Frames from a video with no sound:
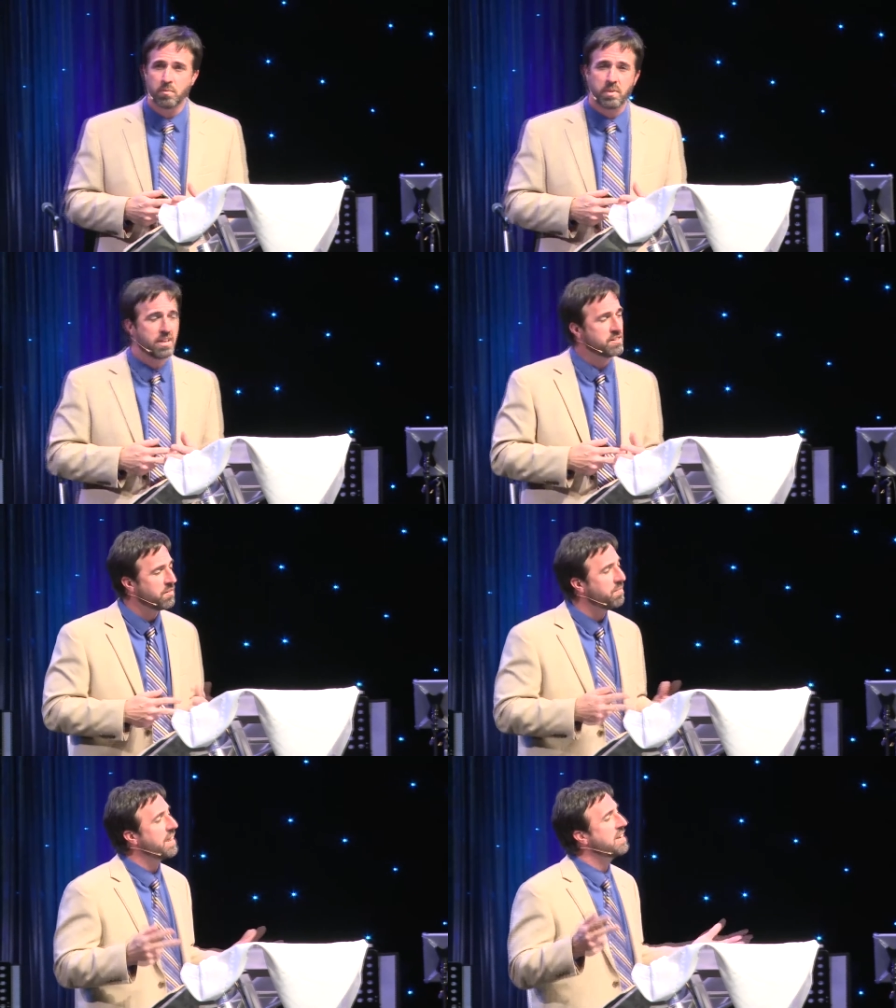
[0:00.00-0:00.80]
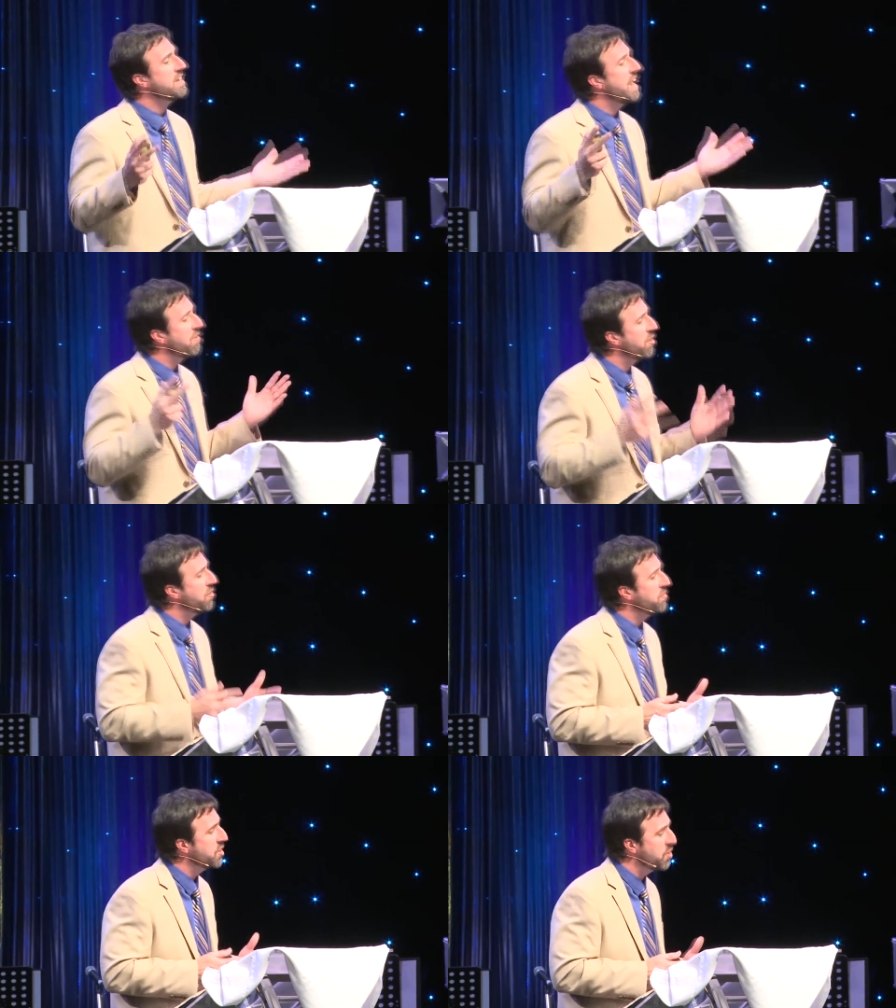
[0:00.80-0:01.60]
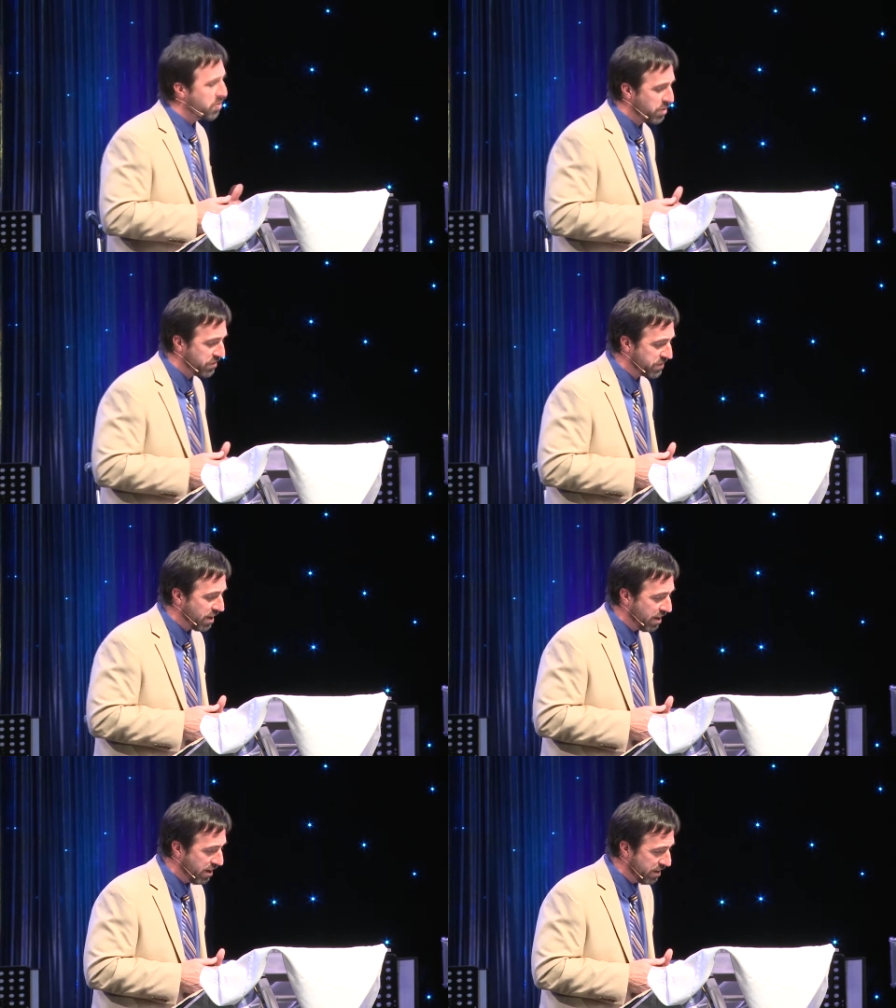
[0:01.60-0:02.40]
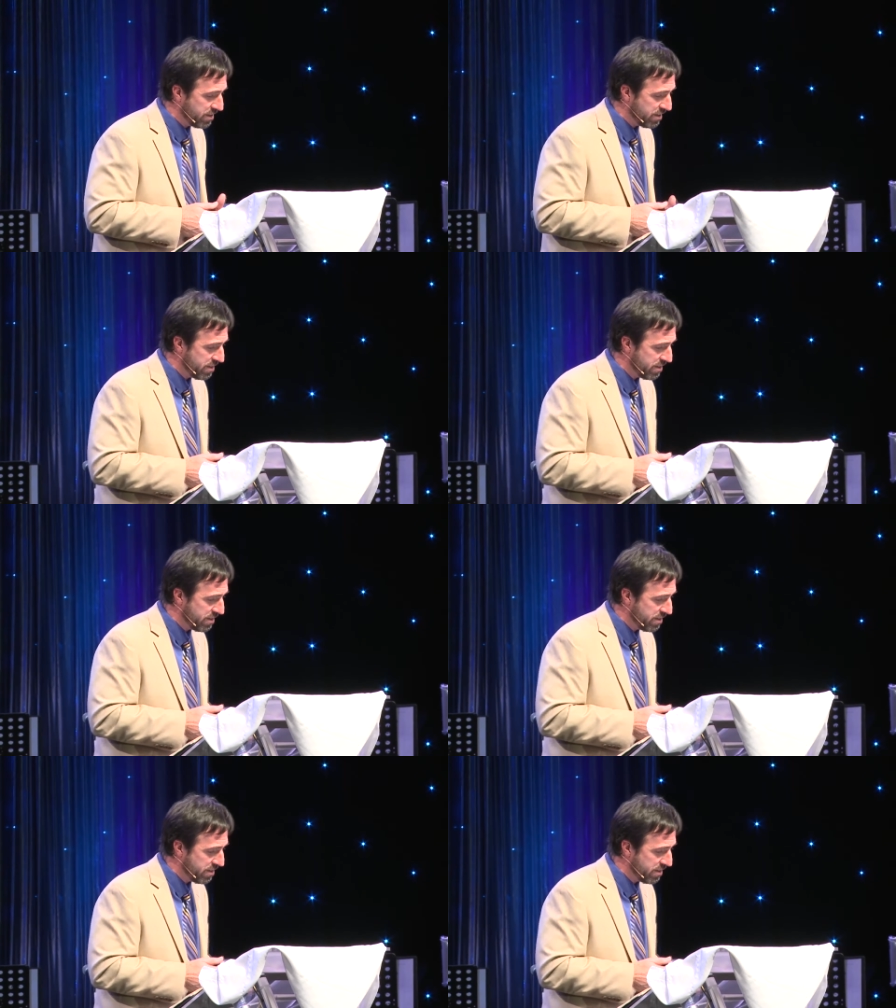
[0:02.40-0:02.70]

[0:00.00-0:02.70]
because of my narrow view of God.